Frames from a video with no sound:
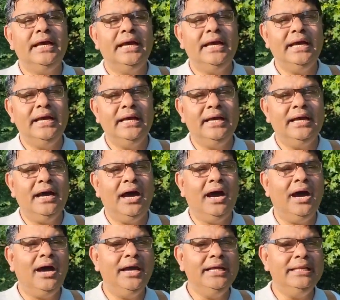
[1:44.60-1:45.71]

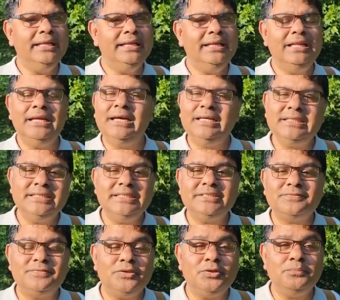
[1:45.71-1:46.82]
I learned this
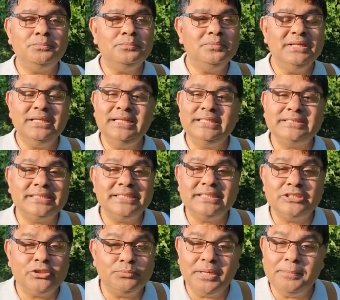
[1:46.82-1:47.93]
from listening
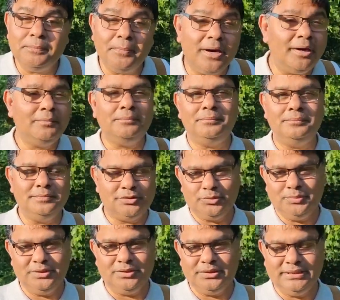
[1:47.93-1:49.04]
to my mom, to
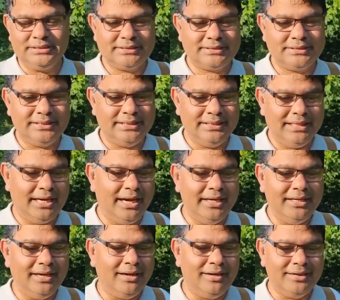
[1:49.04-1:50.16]
be honest.
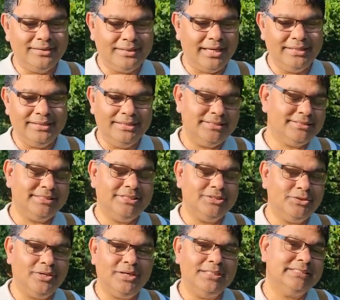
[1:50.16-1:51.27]
I listened
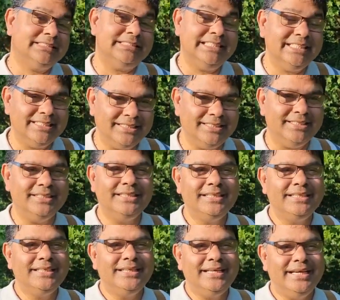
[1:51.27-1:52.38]
to her singing
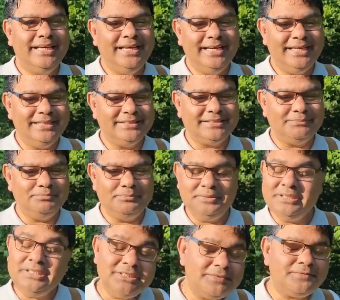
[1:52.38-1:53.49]
some
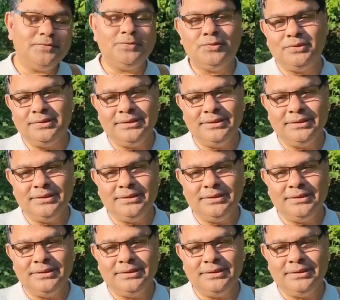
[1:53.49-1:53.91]
beautiful,